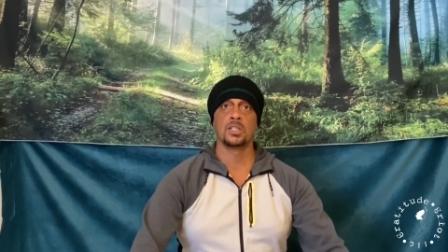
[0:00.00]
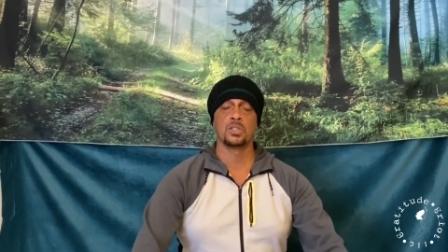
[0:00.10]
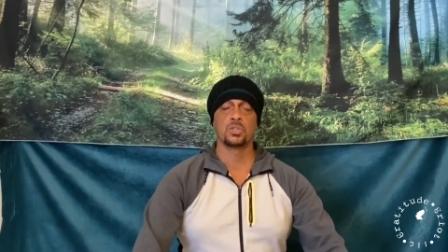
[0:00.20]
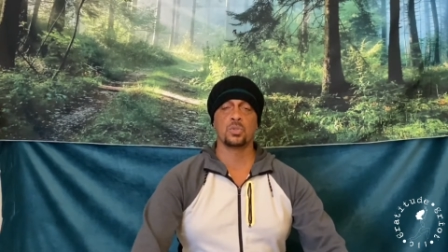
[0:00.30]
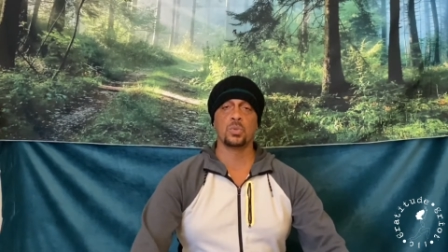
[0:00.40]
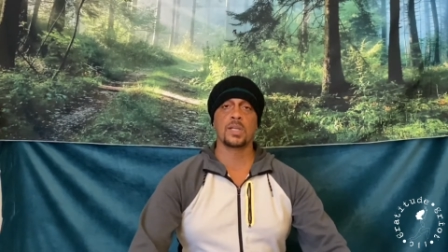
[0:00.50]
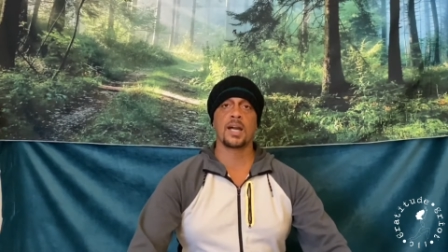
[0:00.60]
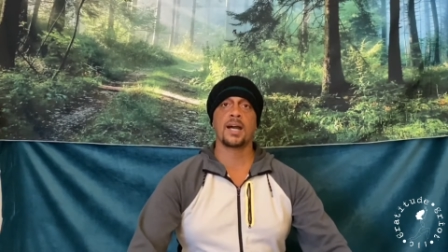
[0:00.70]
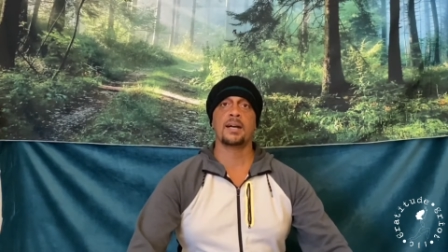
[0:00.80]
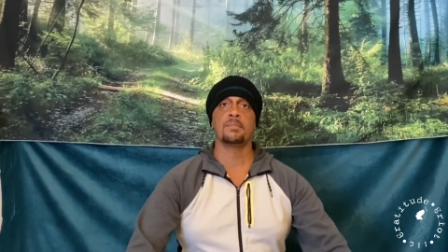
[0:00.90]

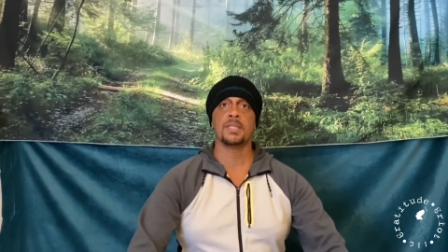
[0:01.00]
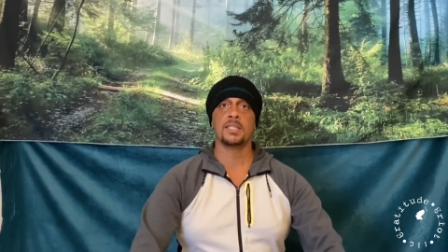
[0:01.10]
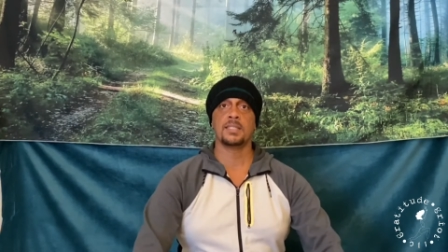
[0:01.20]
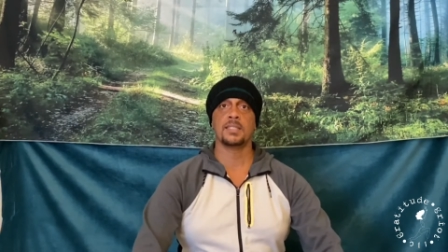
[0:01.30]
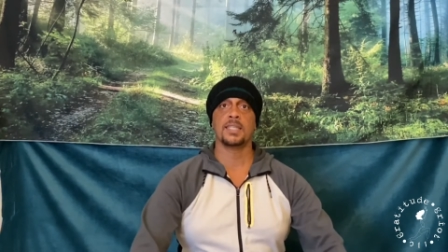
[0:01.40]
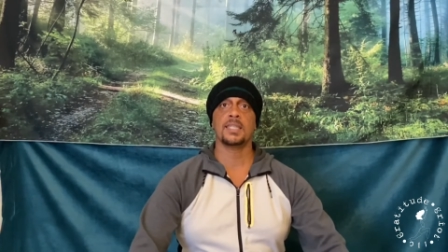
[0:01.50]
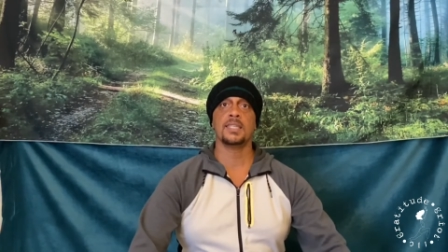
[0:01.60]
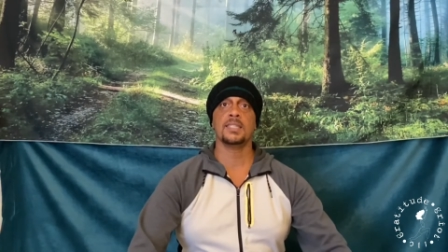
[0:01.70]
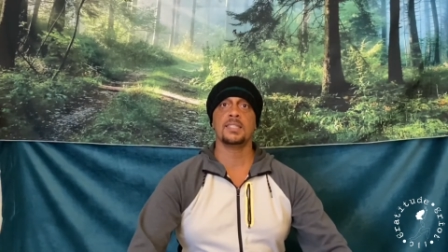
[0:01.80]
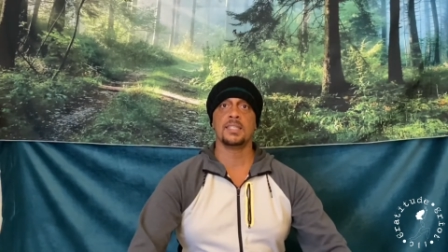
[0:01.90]
Sukha means
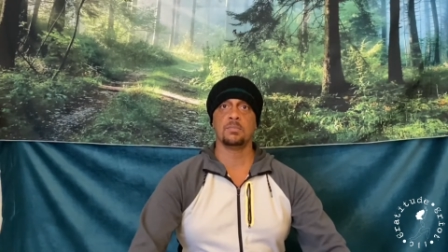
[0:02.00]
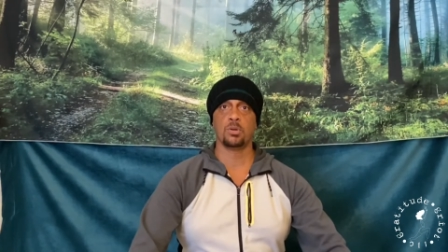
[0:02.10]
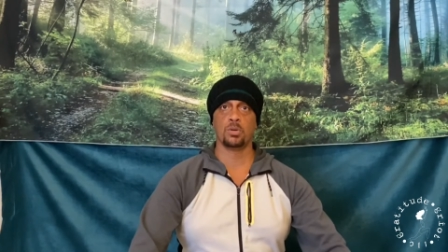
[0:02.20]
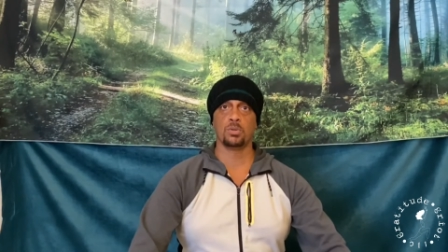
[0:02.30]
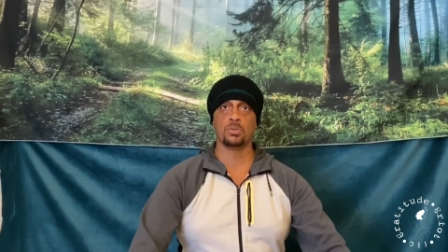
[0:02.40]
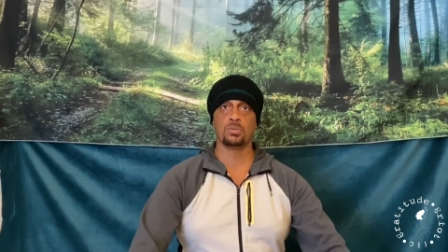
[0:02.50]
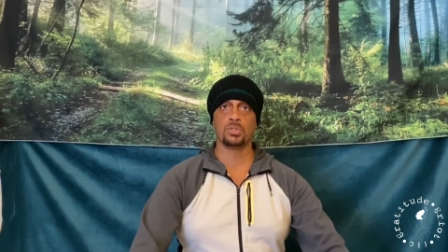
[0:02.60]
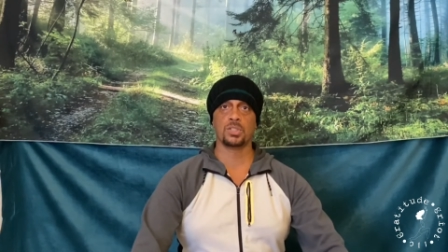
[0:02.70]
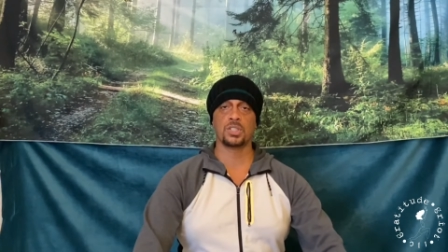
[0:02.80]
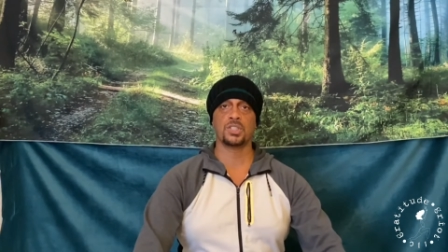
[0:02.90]
easy
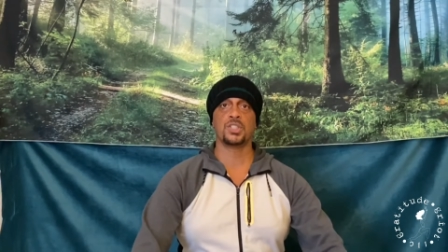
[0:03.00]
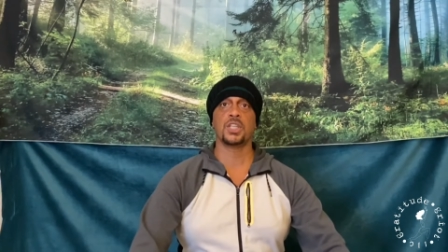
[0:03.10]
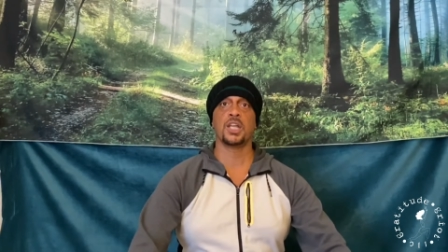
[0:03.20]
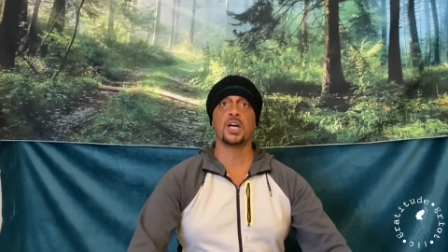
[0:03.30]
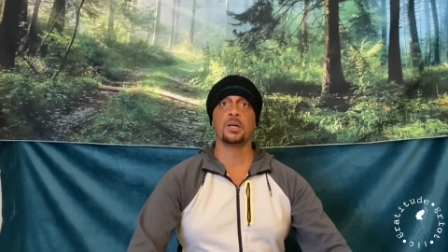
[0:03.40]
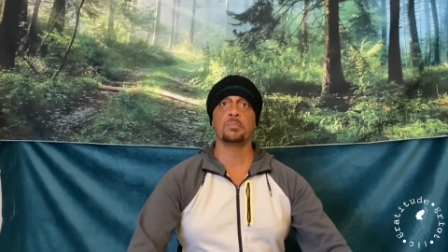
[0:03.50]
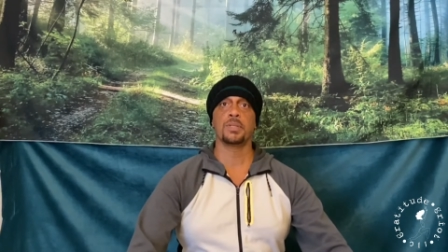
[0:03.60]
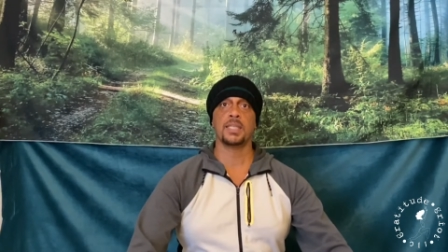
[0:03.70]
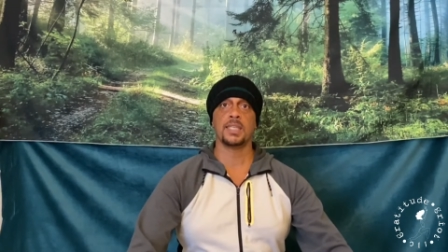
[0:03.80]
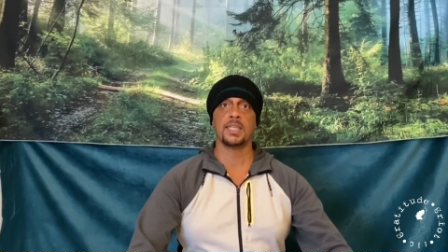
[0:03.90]
pose, to sit up
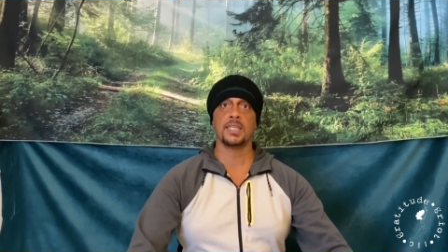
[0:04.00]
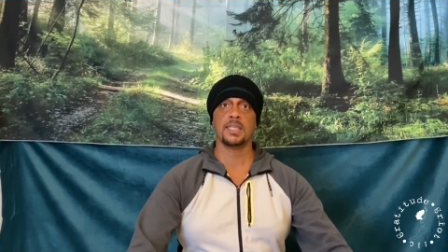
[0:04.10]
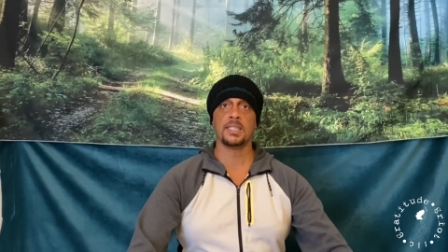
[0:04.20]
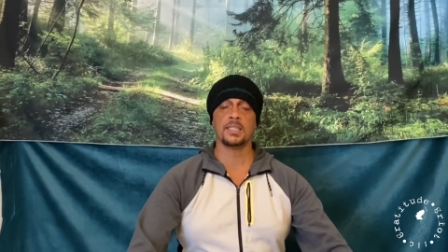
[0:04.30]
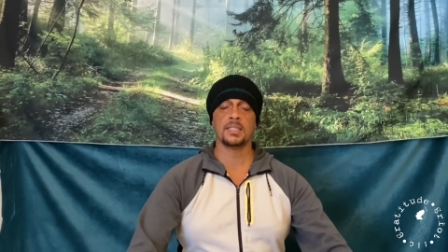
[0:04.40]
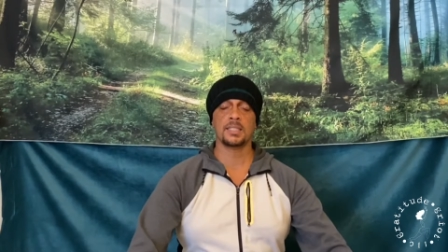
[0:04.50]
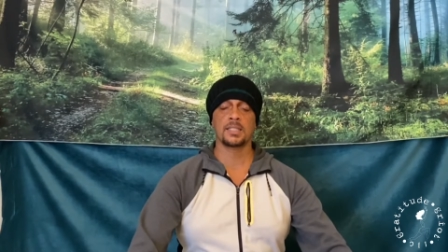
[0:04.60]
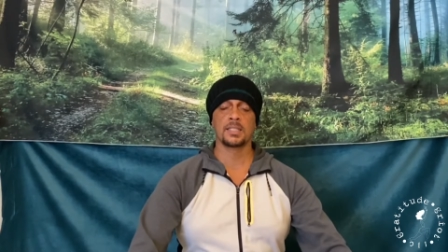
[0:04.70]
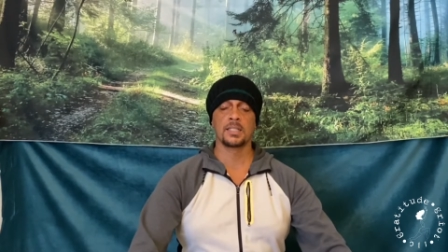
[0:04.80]
in ease.